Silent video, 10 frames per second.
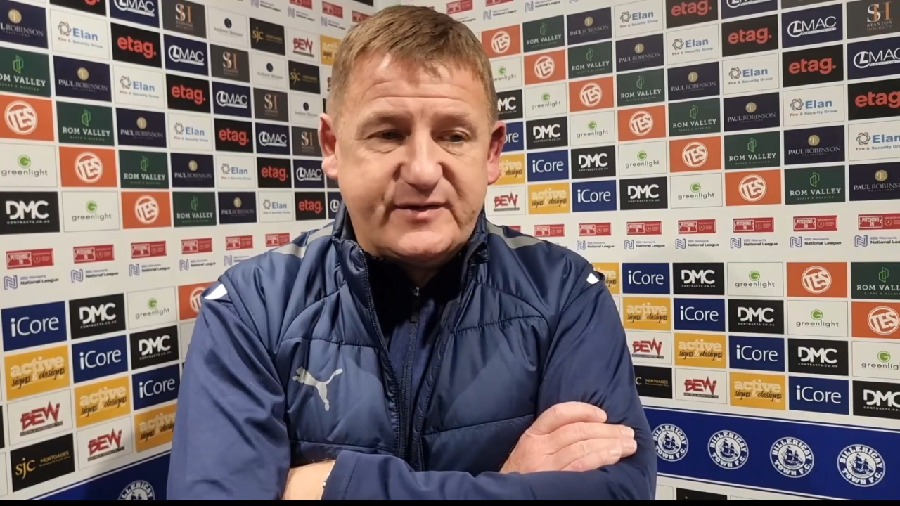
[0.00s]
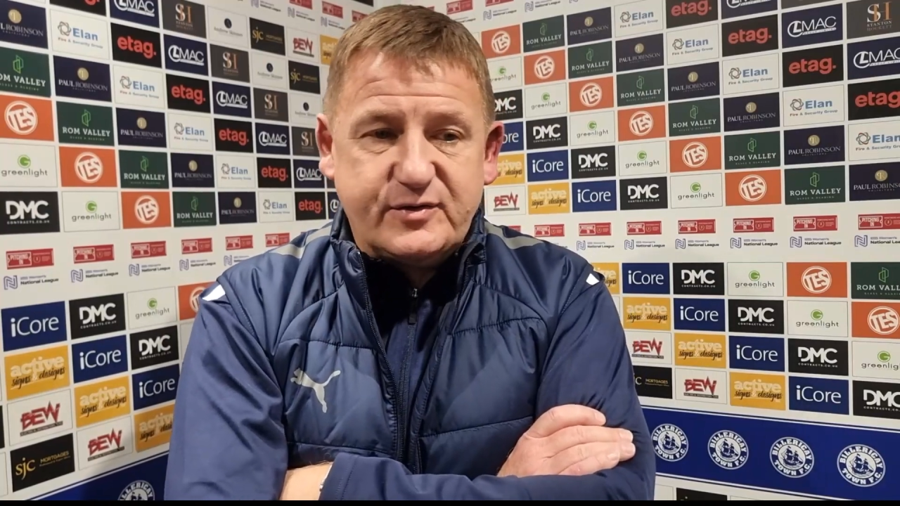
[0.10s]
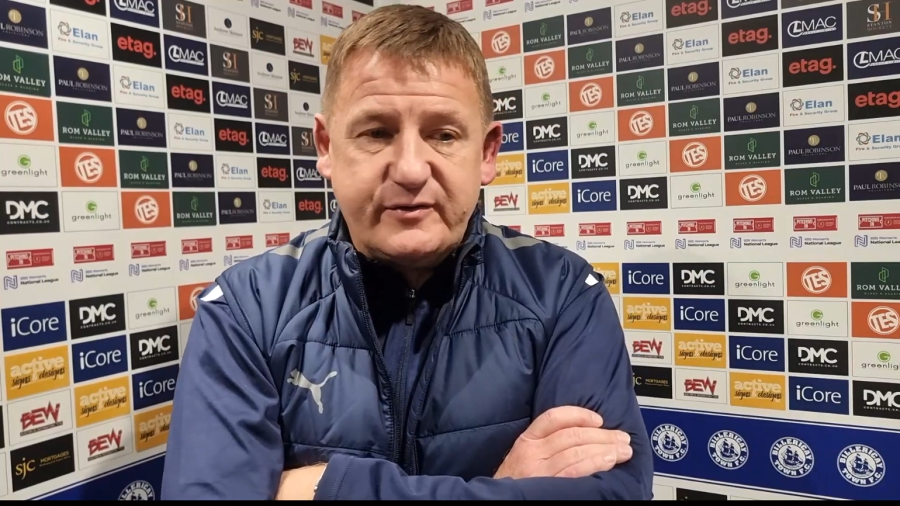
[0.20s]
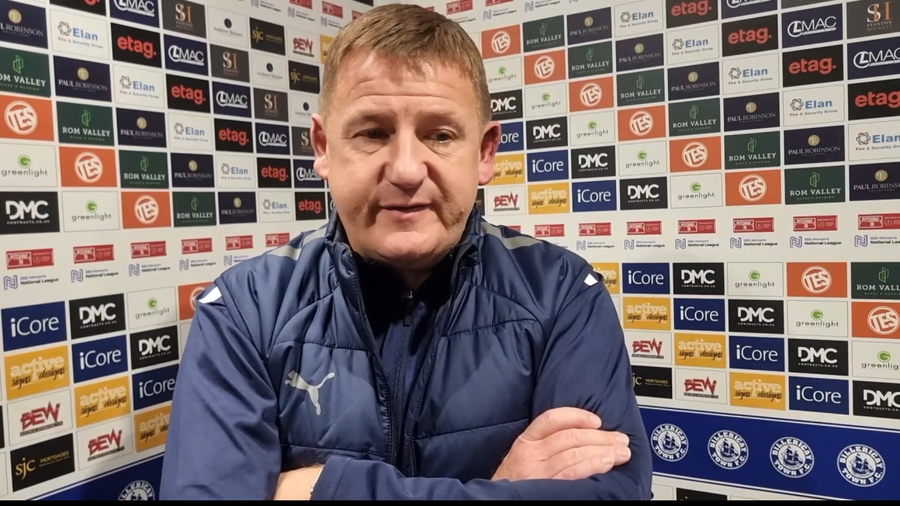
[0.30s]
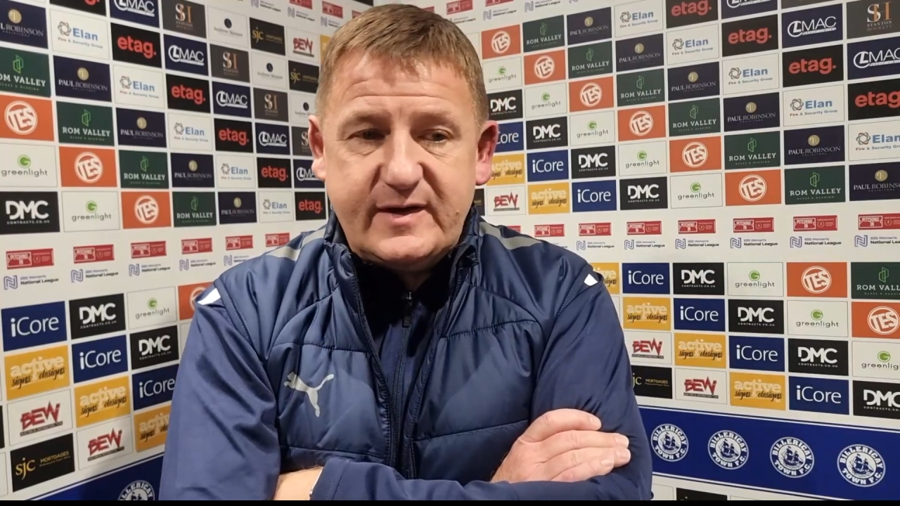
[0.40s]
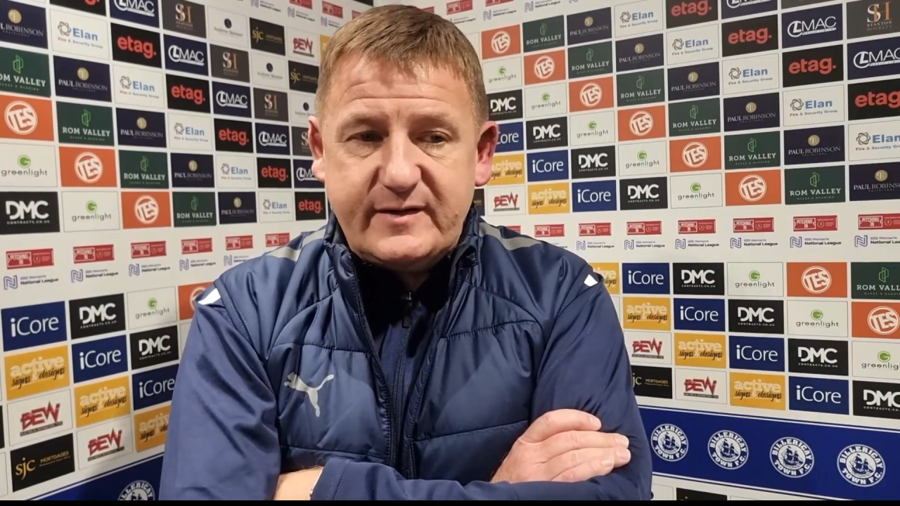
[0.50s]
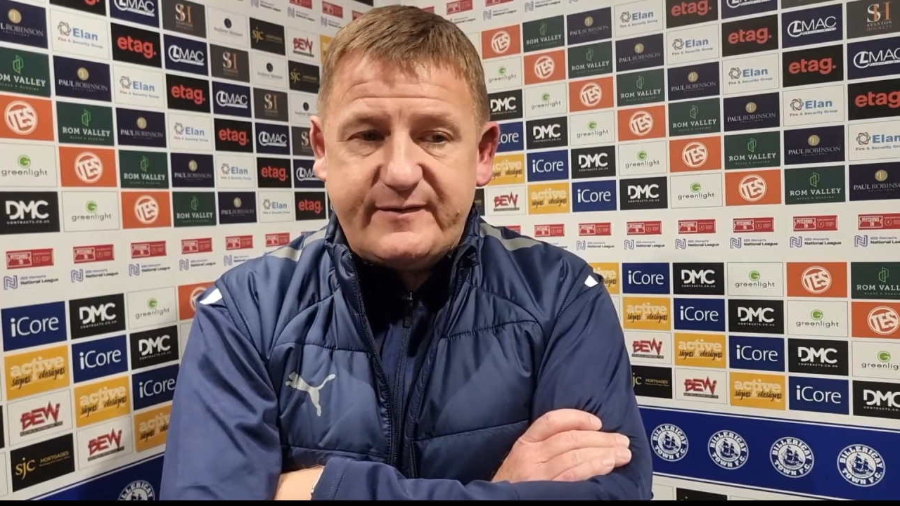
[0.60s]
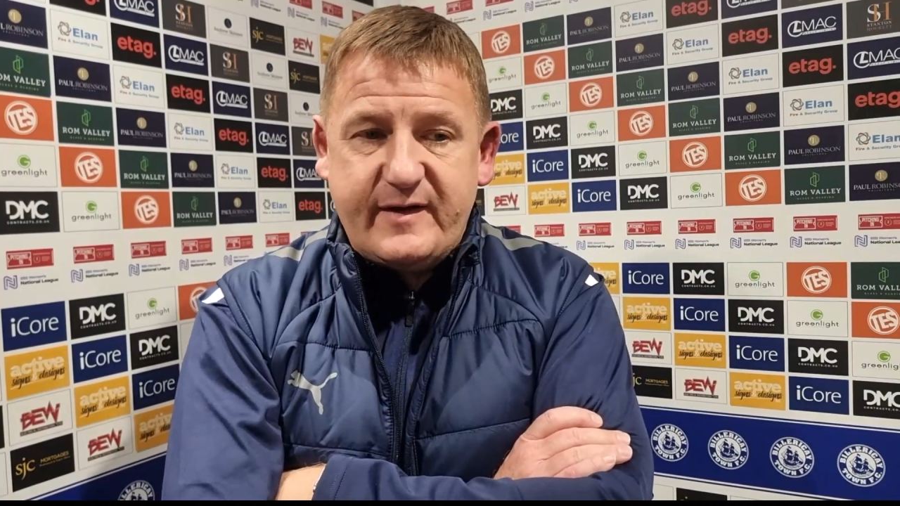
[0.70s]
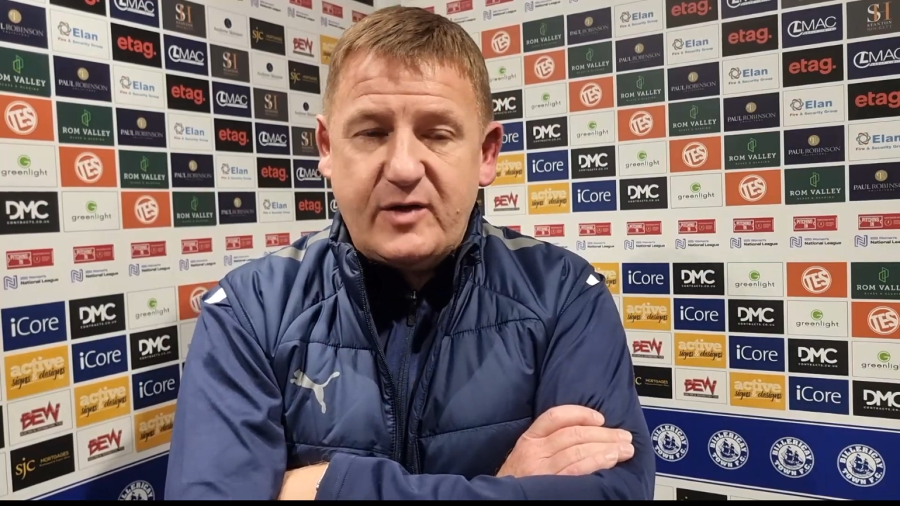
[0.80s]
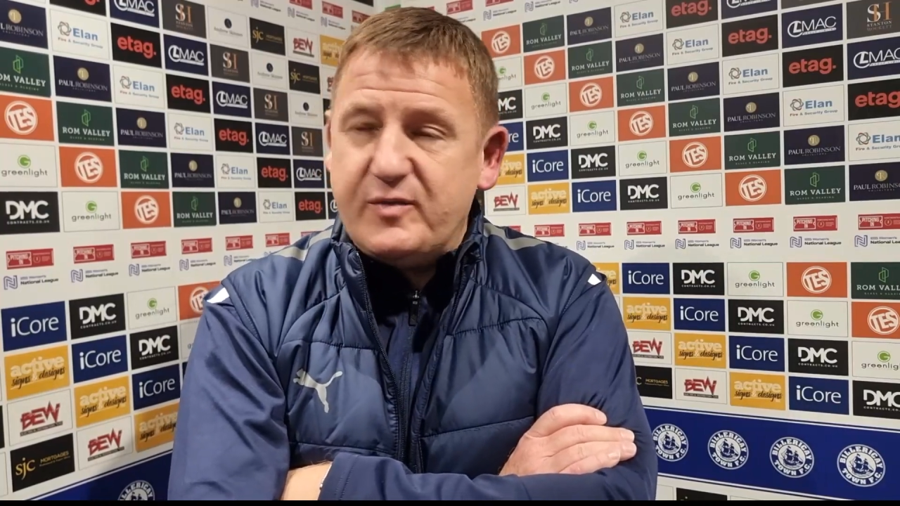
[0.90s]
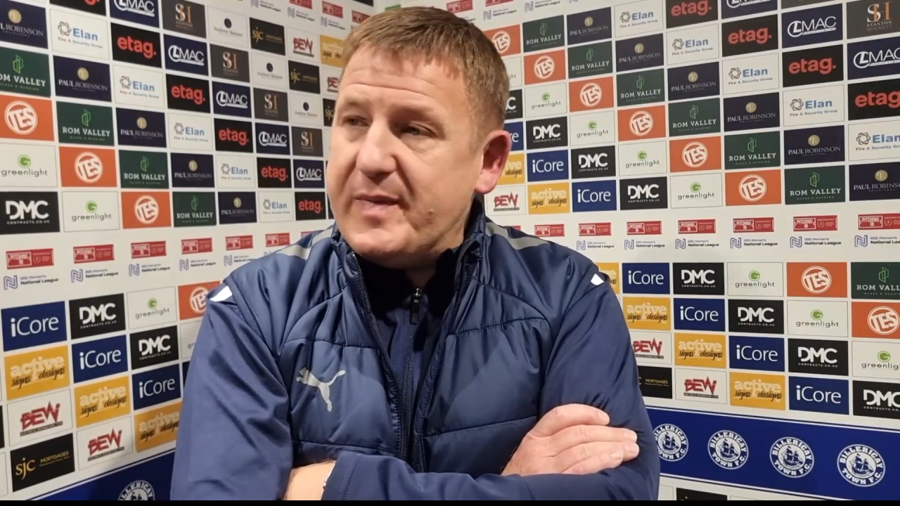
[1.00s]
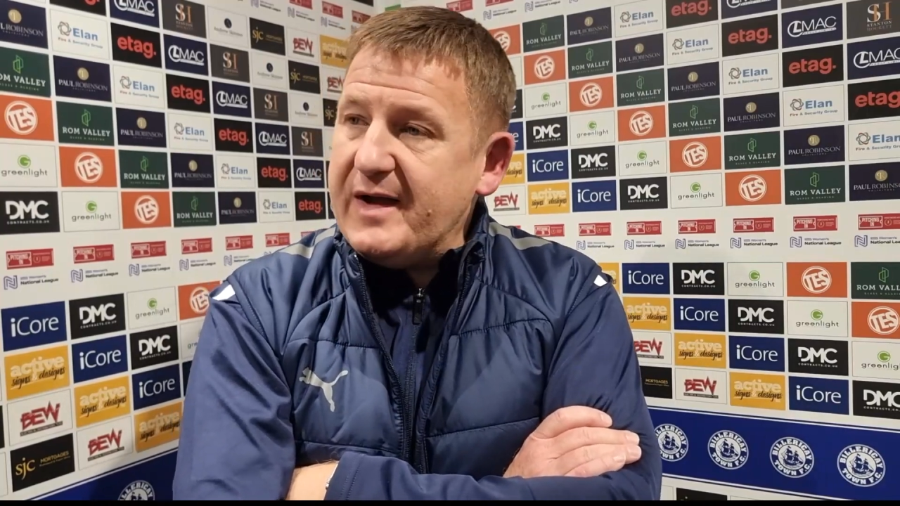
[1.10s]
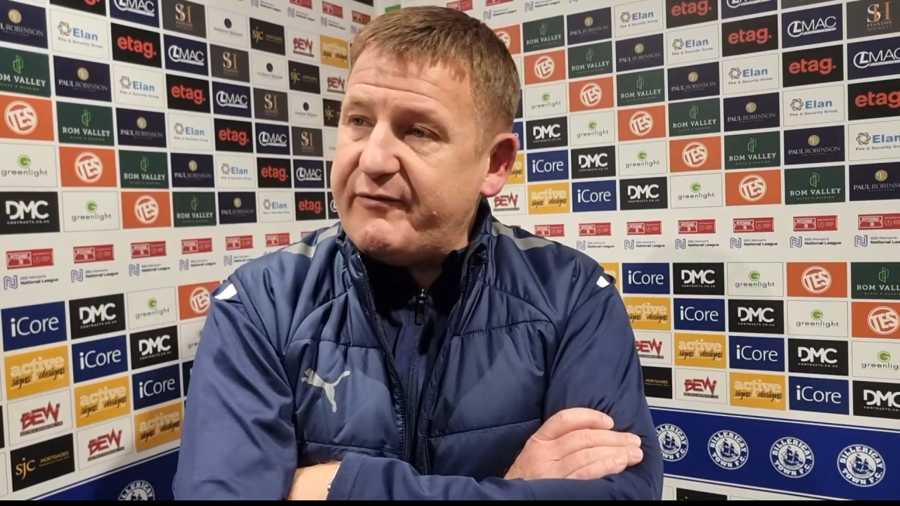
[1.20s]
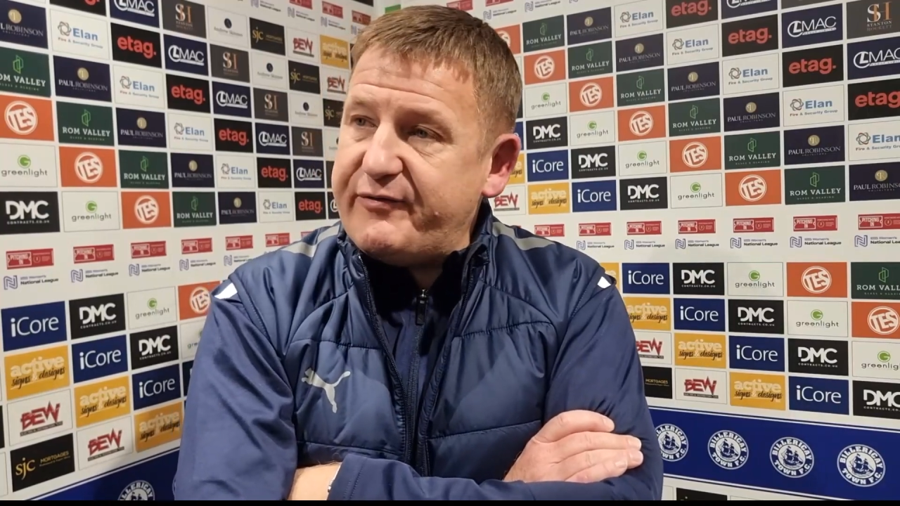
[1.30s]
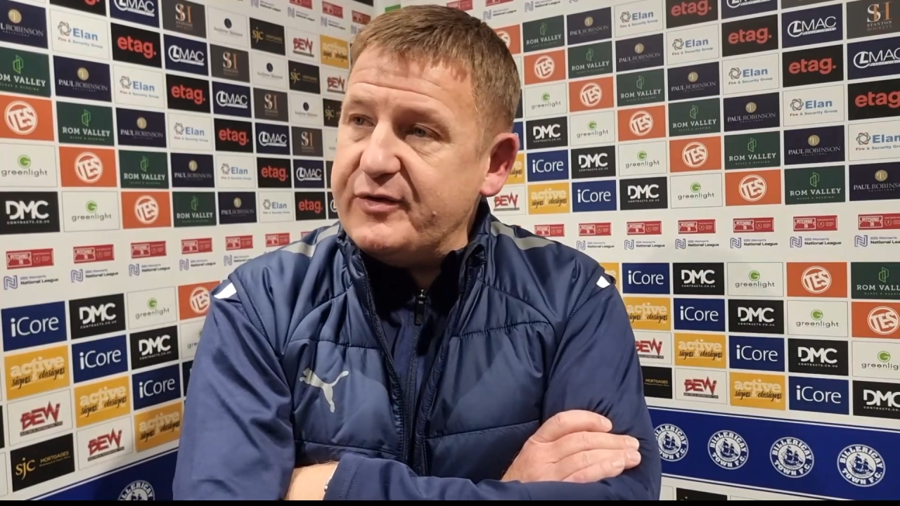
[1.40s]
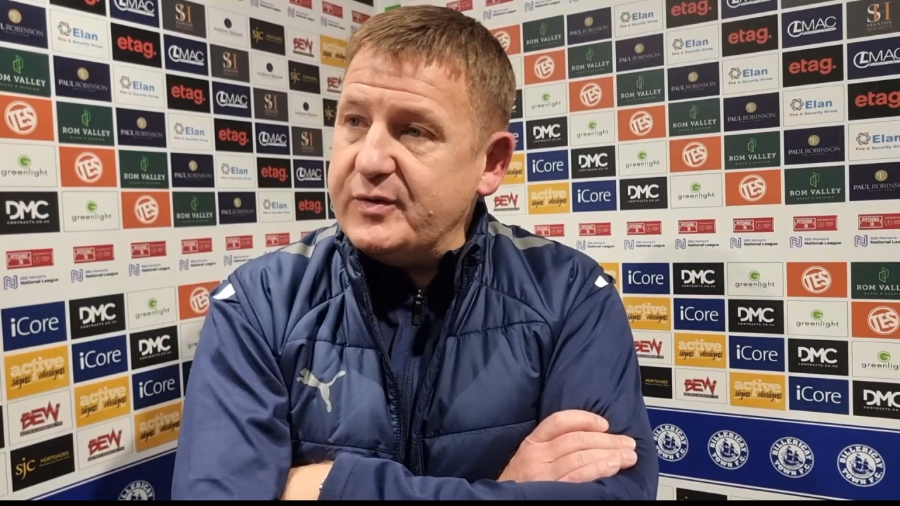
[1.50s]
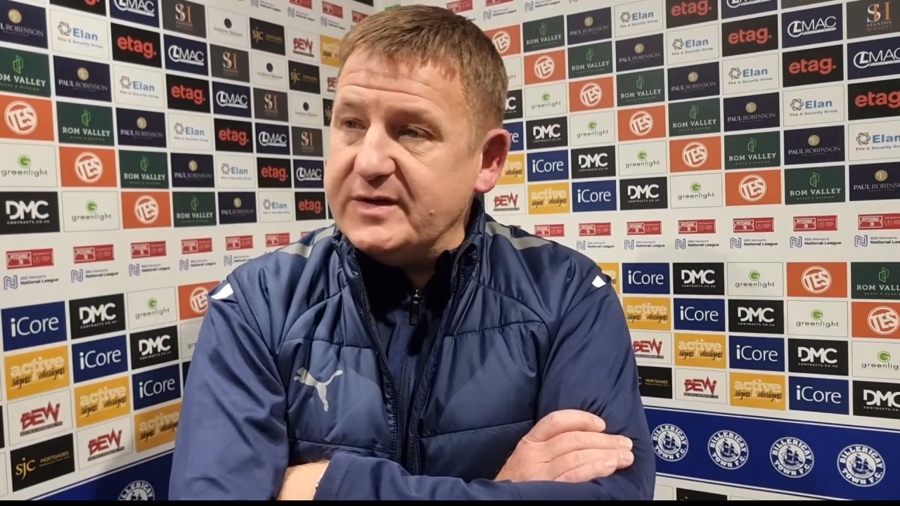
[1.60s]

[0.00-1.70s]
sort of flowed back through,